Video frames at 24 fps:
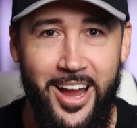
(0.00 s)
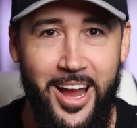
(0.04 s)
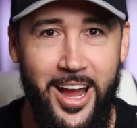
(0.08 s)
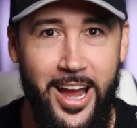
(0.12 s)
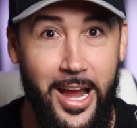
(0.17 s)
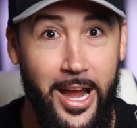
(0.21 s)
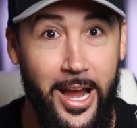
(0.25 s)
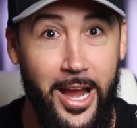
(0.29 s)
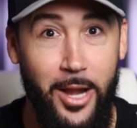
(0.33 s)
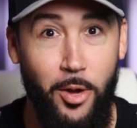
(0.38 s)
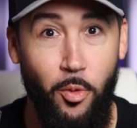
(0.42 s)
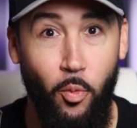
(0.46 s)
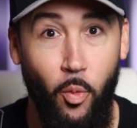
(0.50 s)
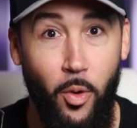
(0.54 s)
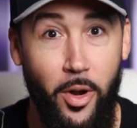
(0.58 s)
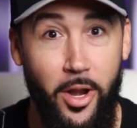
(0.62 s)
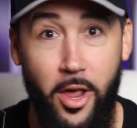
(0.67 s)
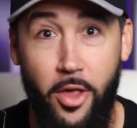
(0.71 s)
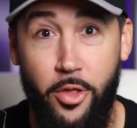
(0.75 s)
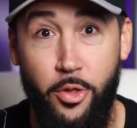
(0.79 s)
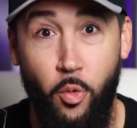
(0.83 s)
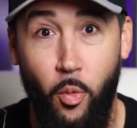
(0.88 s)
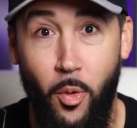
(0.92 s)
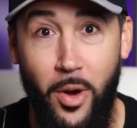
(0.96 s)
And what
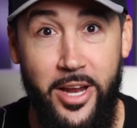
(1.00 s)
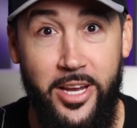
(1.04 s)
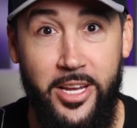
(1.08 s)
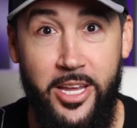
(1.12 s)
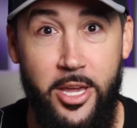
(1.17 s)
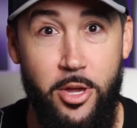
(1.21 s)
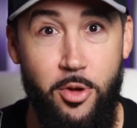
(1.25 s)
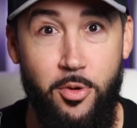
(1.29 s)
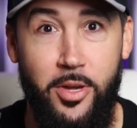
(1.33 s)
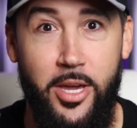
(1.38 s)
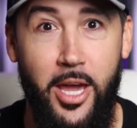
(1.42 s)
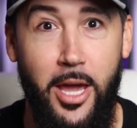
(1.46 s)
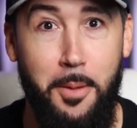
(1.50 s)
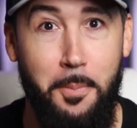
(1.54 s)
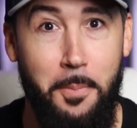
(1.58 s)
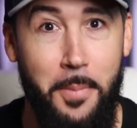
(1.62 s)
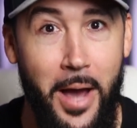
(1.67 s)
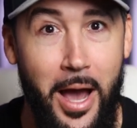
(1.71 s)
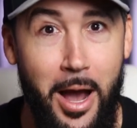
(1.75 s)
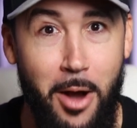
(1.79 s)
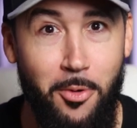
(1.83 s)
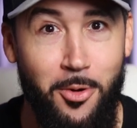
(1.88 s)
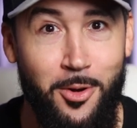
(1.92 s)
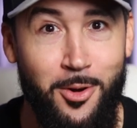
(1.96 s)
other way can you gain
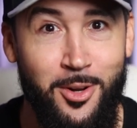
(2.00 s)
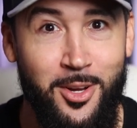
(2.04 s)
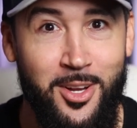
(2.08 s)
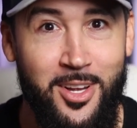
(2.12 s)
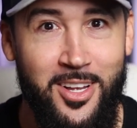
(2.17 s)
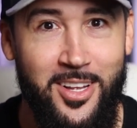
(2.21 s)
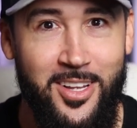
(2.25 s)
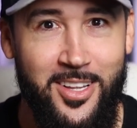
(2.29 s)
power